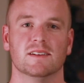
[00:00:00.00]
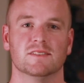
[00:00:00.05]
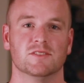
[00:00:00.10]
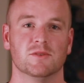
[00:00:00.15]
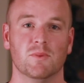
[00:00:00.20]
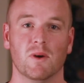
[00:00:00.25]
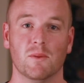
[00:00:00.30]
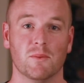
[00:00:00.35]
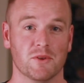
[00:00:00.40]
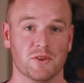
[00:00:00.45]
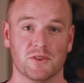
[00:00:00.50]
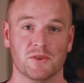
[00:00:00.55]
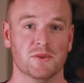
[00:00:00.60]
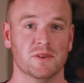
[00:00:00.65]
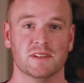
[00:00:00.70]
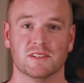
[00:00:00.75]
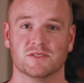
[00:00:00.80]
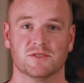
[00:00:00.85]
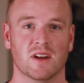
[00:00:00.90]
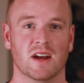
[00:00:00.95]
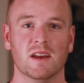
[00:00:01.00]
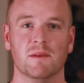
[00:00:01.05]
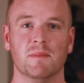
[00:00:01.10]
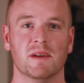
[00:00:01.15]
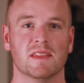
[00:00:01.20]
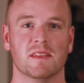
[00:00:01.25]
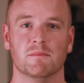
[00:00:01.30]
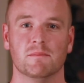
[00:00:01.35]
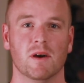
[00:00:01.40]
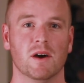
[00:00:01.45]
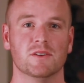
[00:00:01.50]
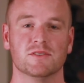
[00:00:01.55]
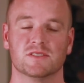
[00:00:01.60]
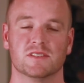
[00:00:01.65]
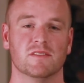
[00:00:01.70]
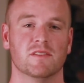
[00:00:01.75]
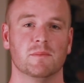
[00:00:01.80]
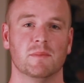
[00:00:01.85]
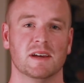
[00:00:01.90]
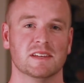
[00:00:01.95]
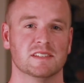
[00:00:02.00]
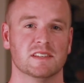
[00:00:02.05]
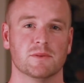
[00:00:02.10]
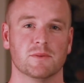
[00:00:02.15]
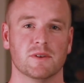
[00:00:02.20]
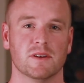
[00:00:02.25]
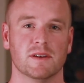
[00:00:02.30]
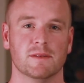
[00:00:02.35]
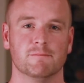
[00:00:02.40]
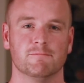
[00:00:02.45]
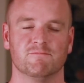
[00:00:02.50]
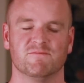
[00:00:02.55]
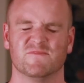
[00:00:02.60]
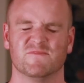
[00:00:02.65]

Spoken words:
what we're doing is trying to make the most of the mess that we're in.